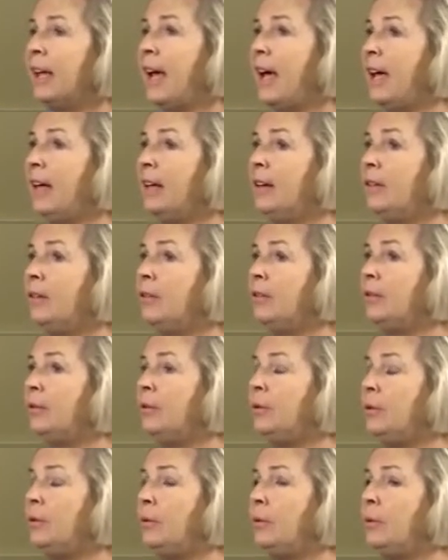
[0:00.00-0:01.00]
And,
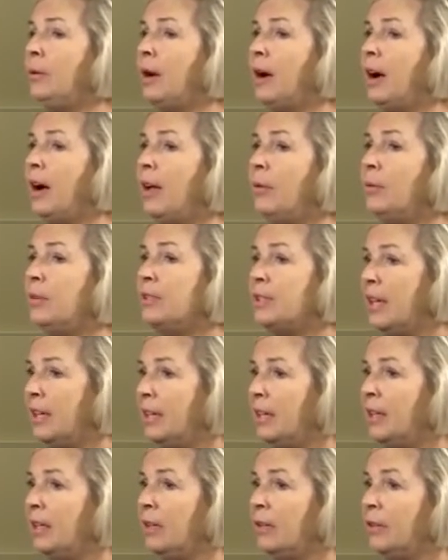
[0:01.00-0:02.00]
you know, I was
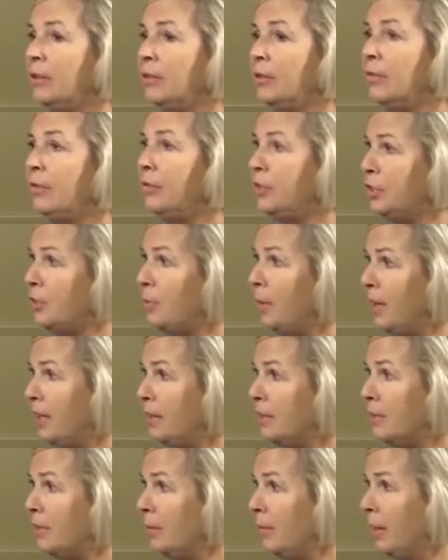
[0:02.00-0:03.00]
taking a good fish
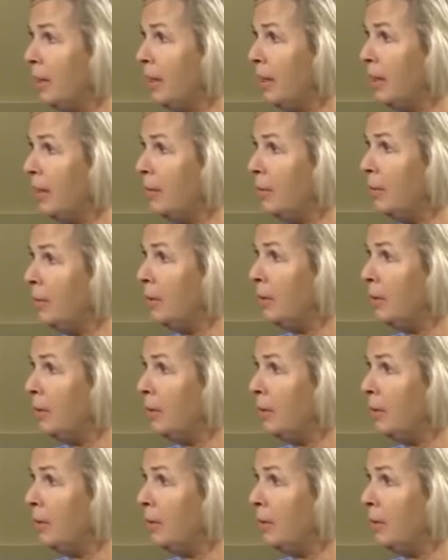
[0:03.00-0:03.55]
based omega.